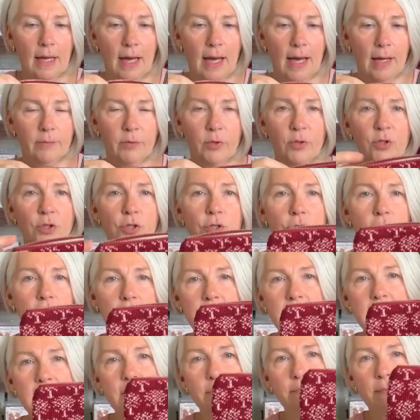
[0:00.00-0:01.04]
I'm not sure
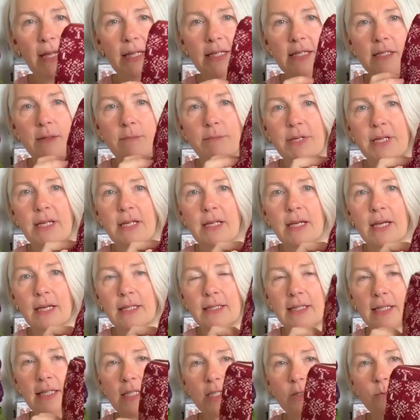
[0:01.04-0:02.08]
this is meant to be. I
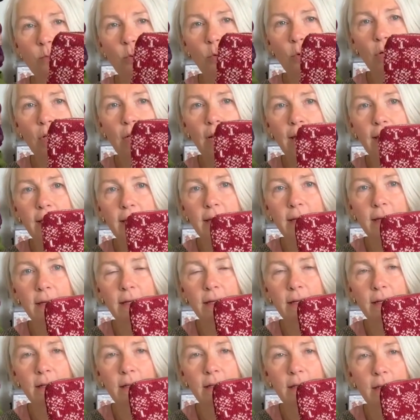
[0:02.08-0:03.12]
think it's more like
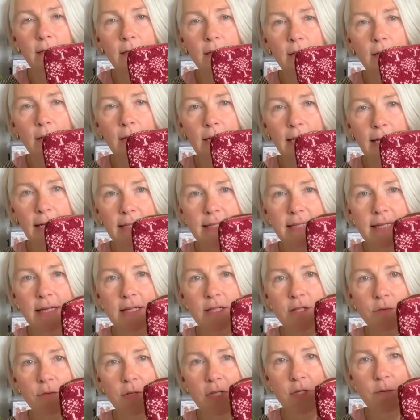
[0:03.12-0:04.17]
an
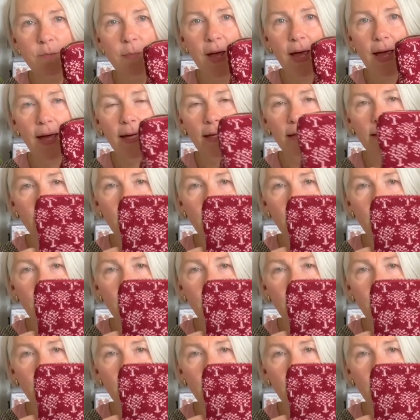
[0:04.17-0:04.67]
accessories bag